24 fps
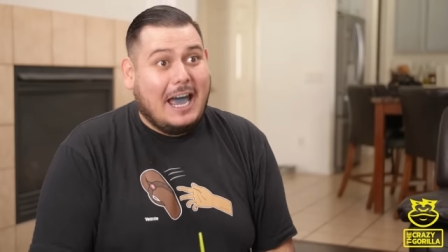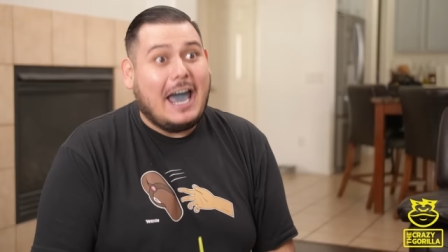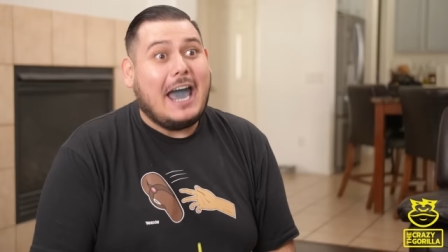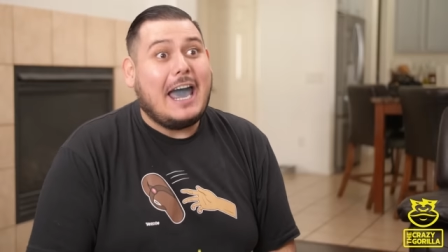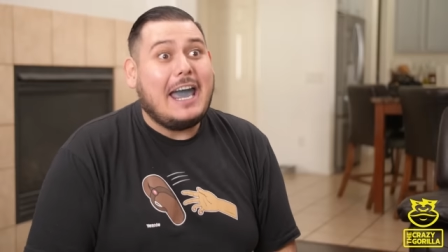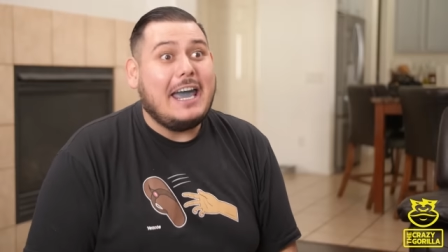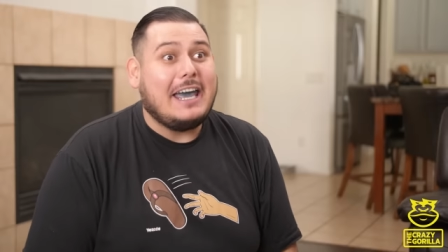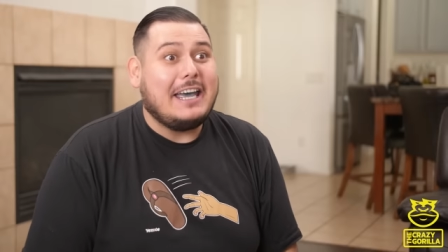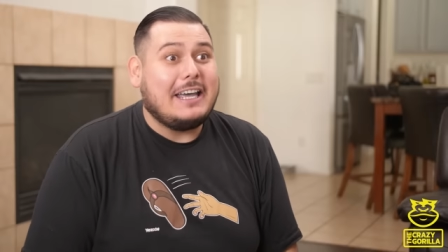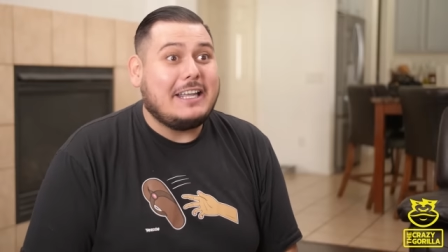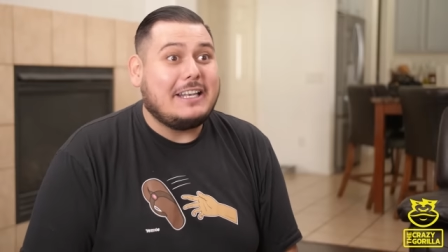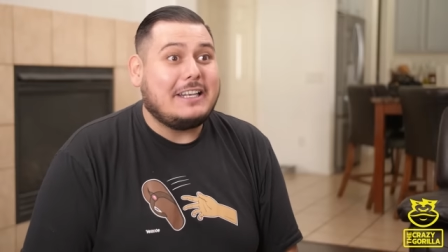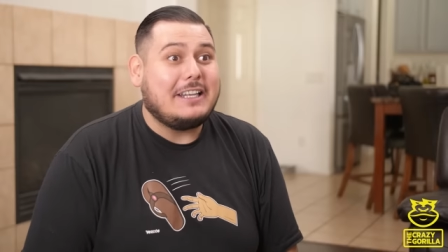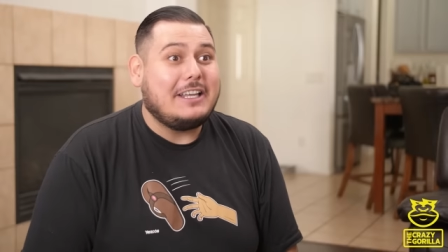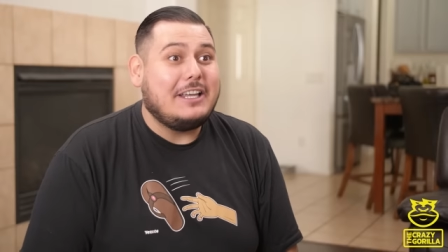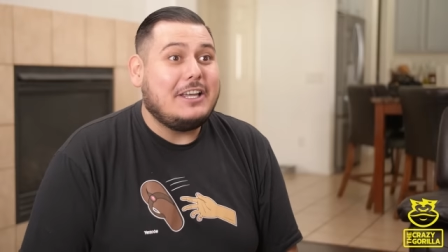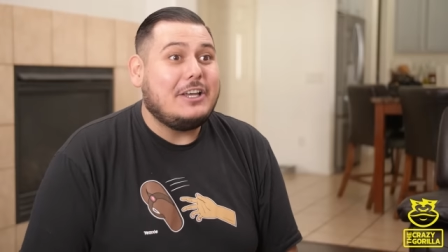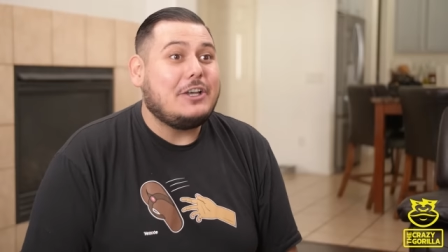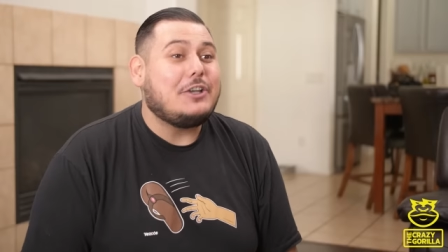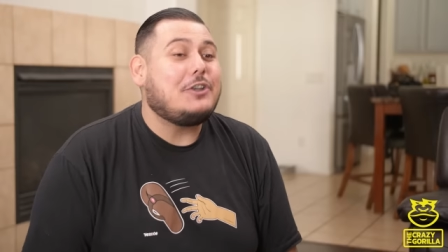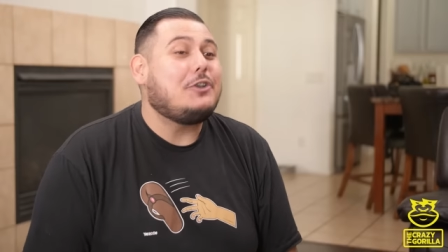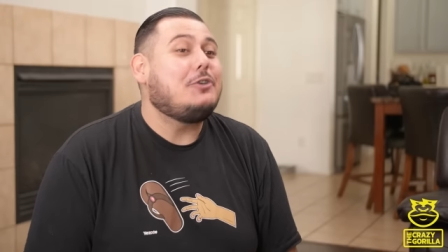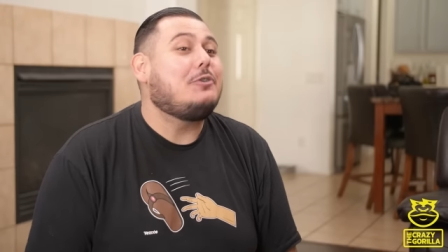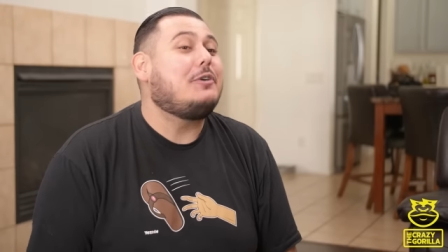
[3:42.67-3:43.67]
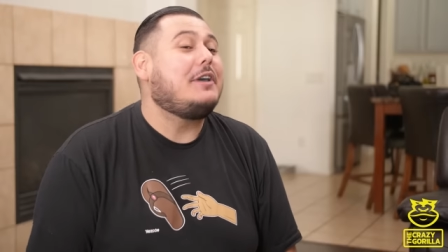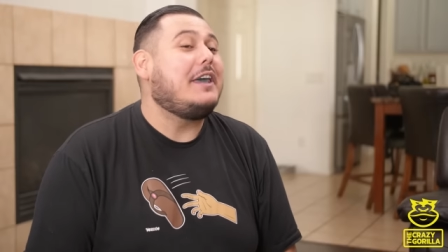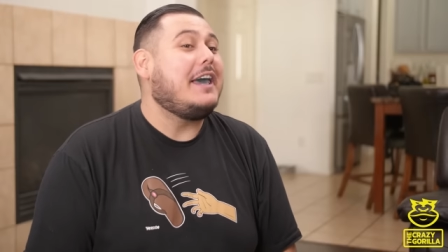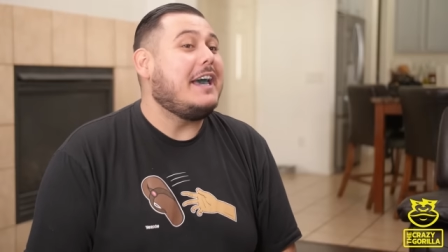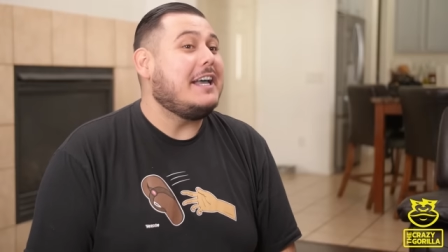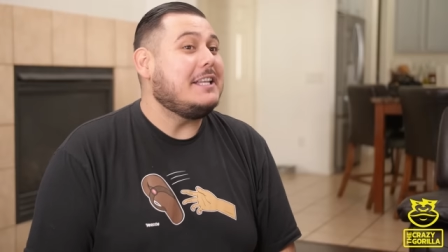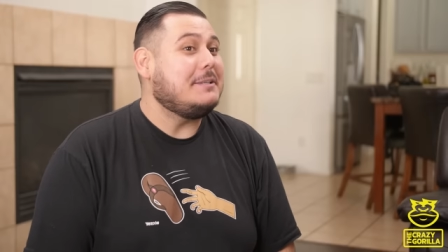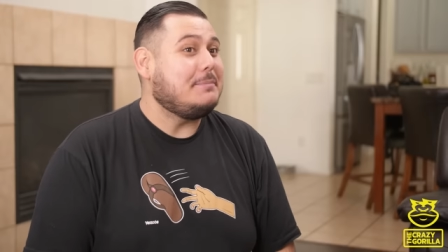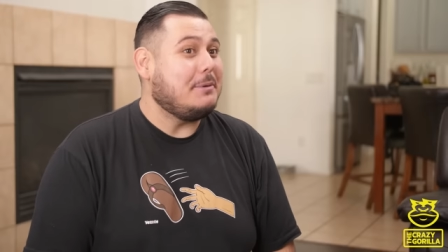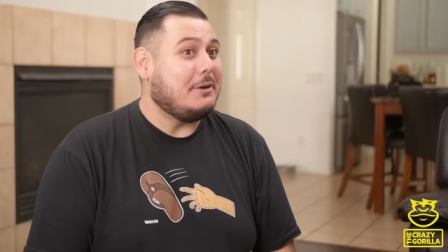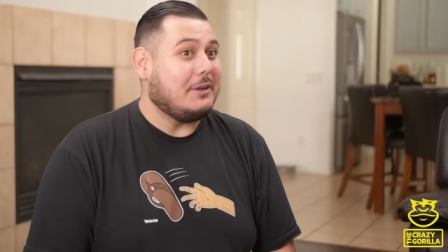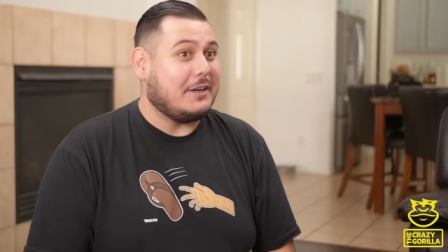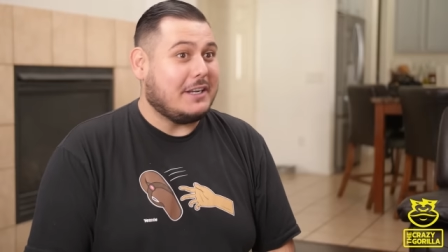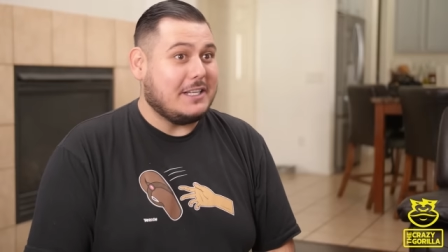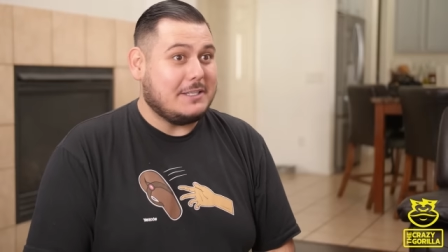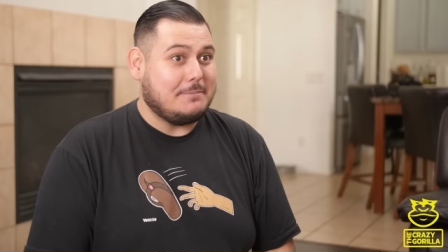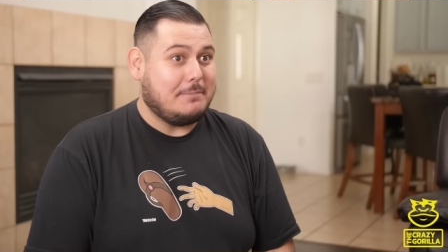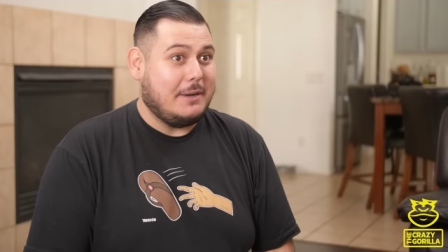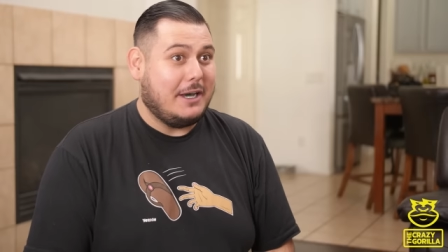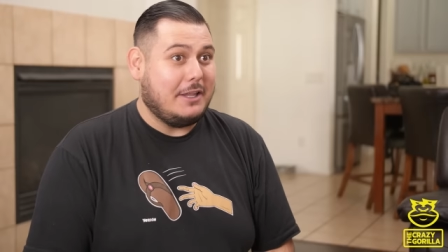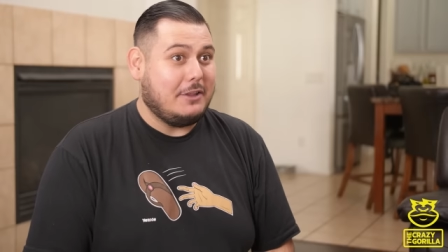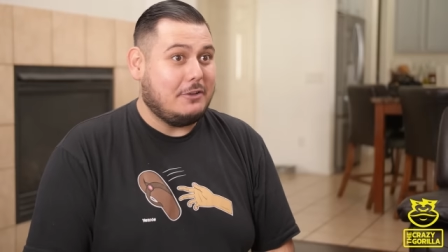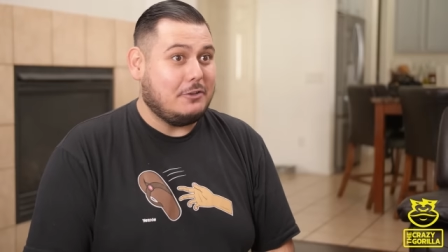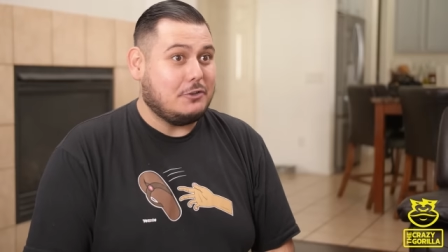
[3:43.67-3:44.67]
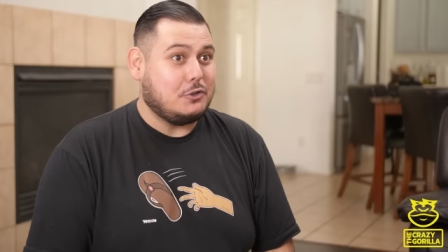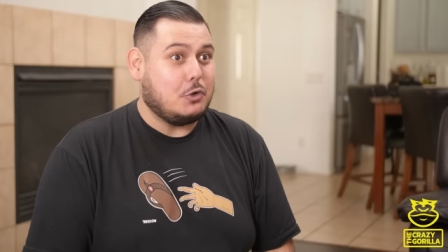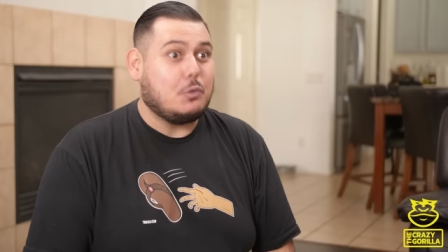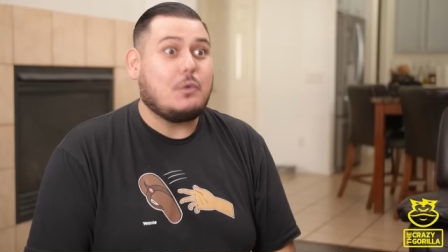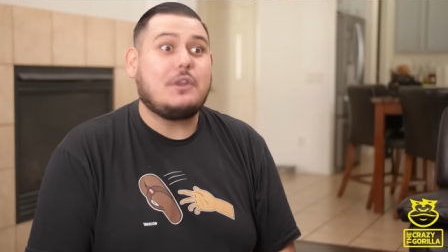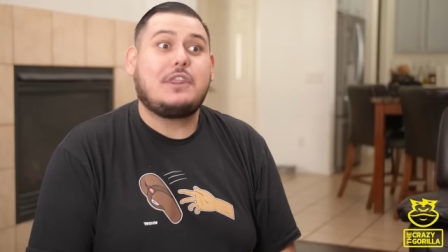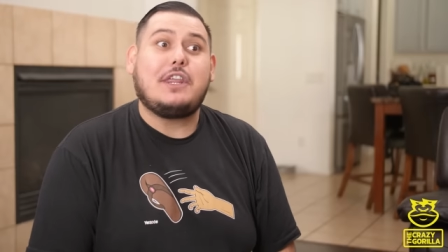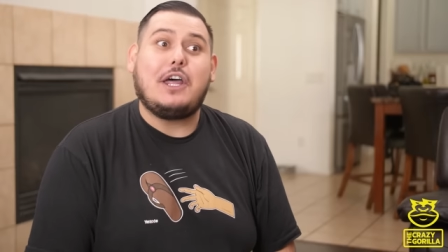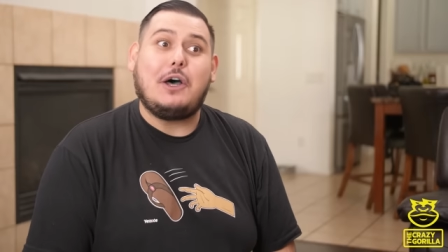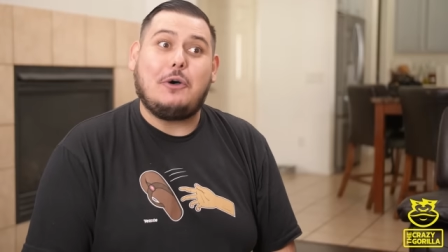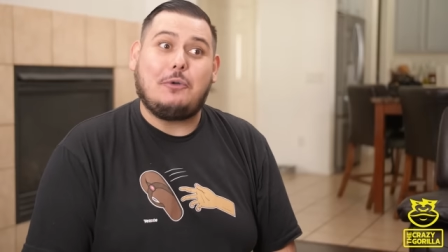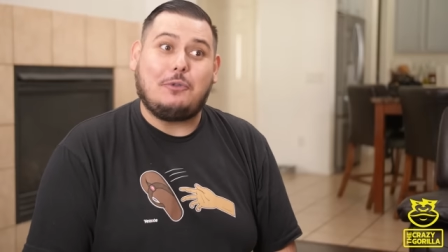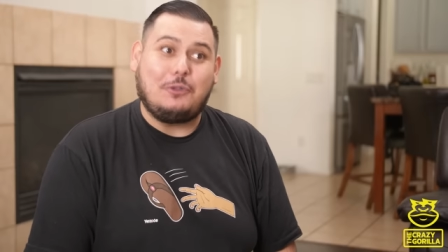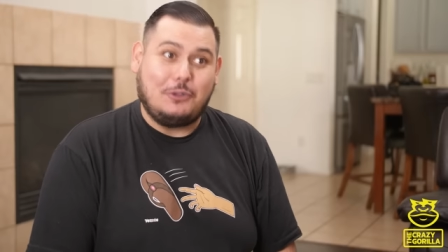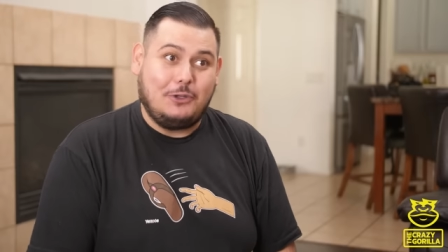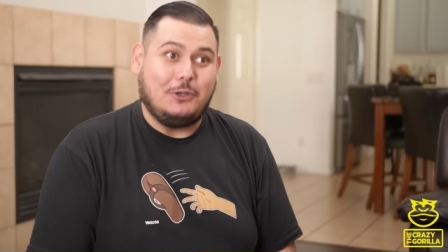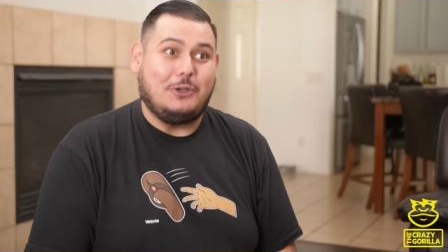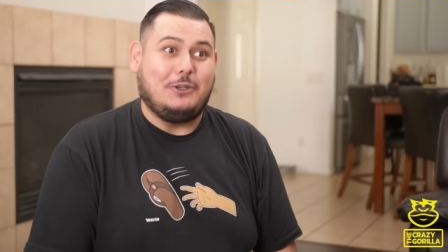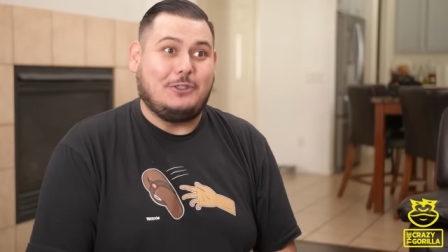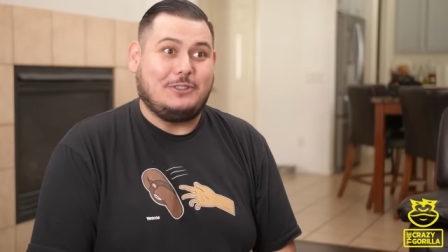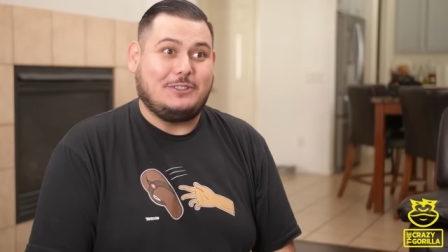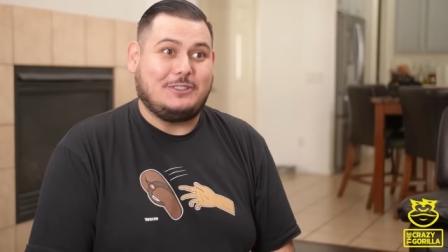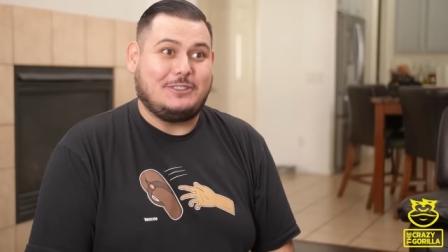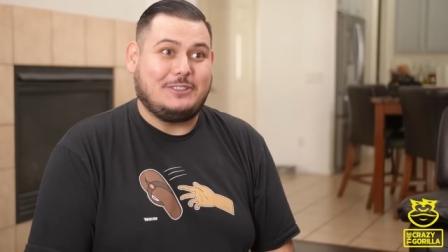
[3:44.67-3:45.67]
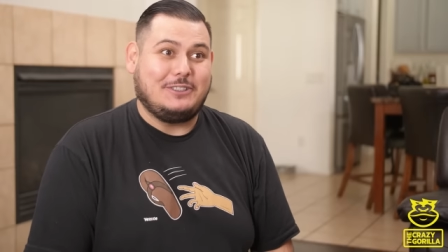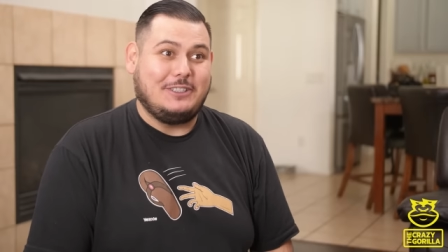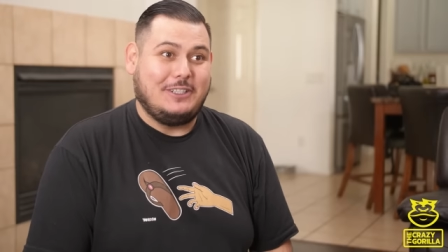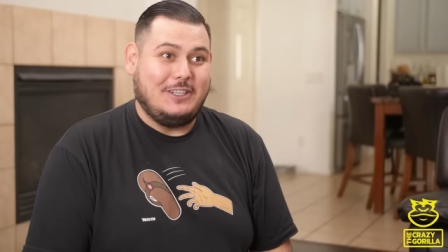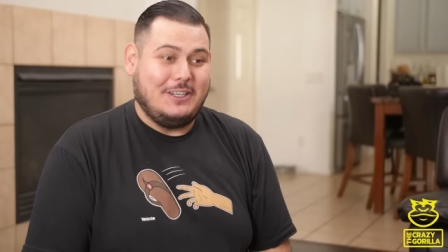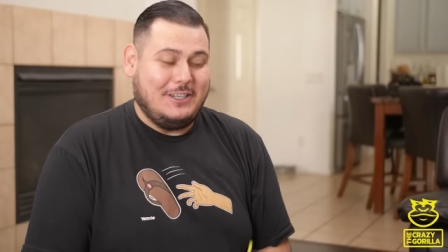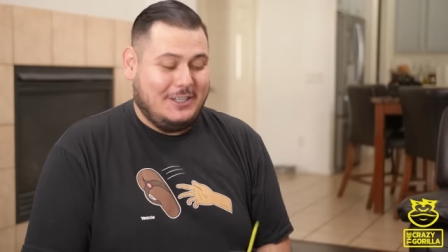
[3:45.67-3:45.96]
And you can't spell raspados without dos.